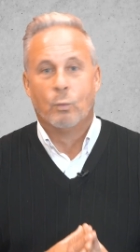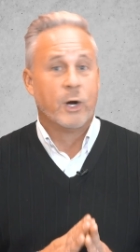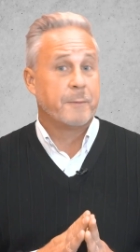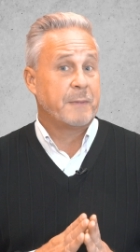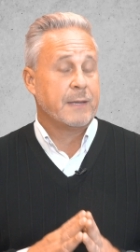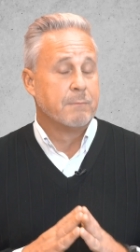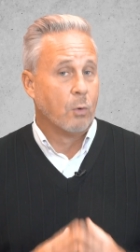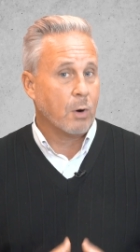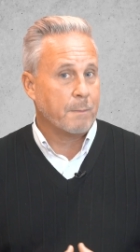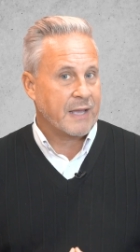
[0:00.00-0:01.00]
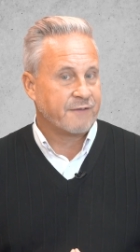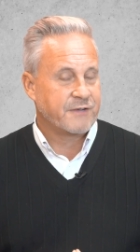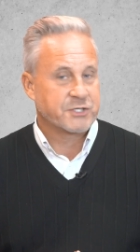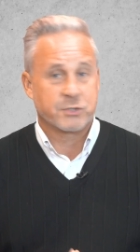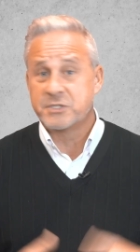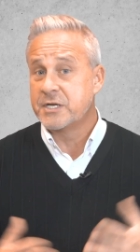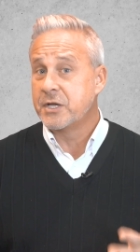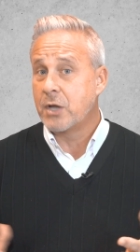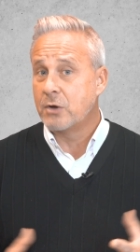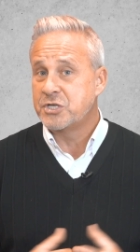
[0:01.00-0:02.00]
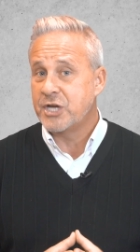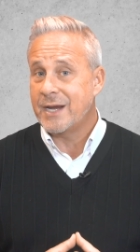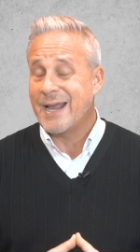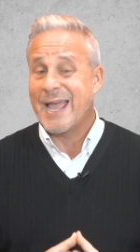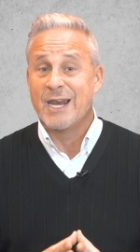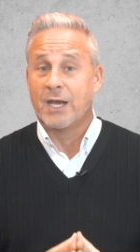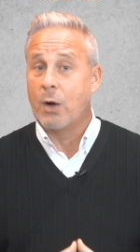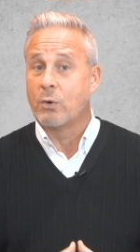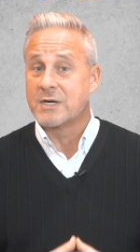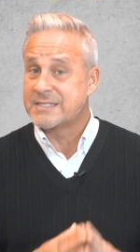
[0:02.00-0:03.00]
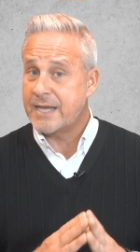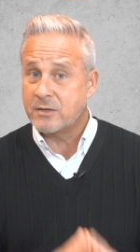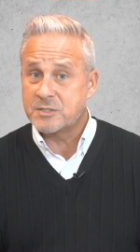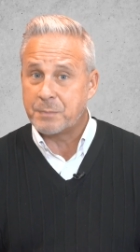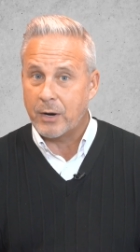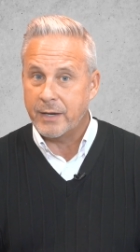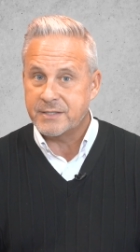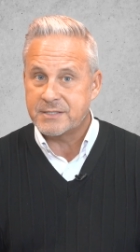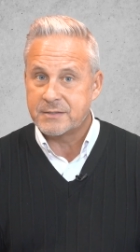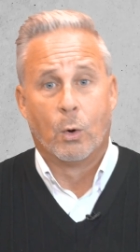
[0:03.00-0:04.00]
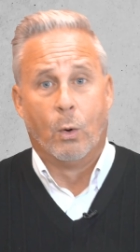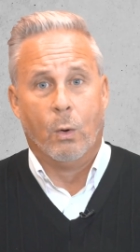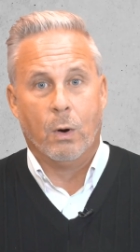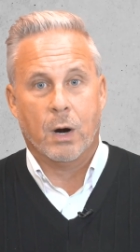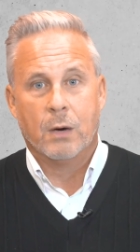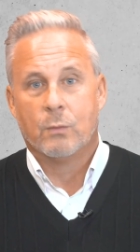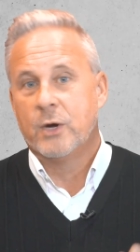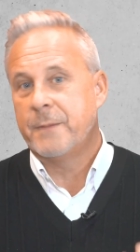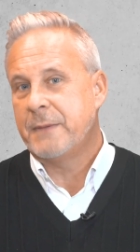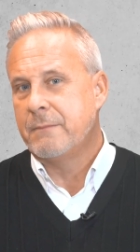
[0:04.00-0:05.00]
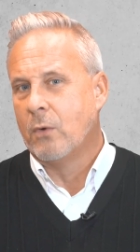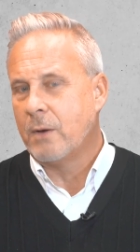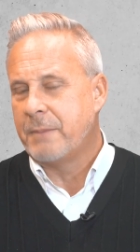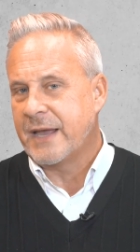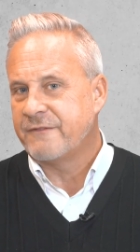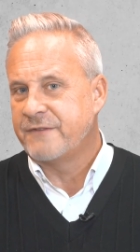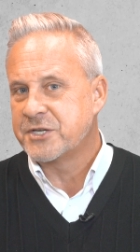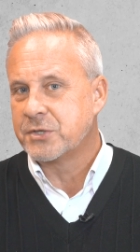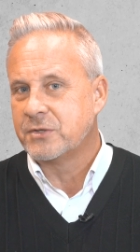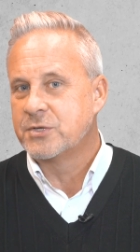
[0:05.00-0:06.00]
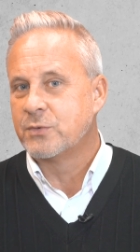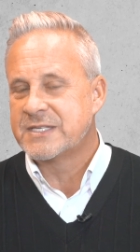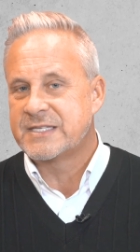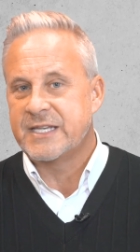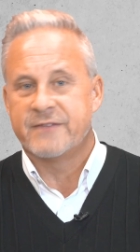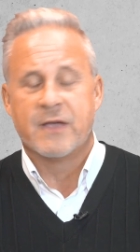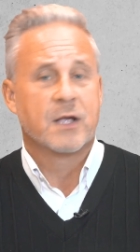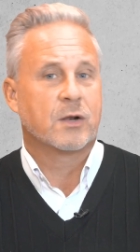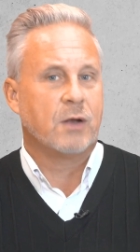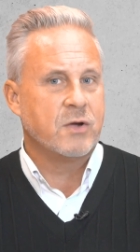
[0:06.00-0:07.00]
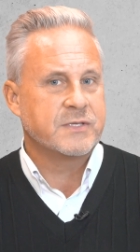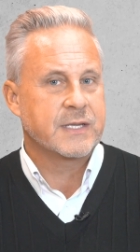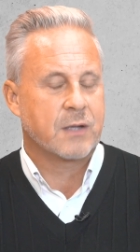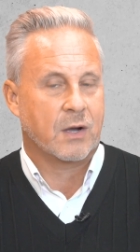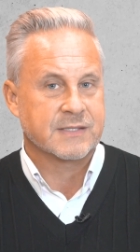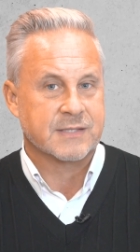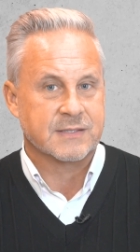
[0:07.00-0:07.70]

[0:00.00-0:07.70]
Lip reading: Would it be more beneficial to negotiate a lower sales price, or would it be more beneficial to receive closing cost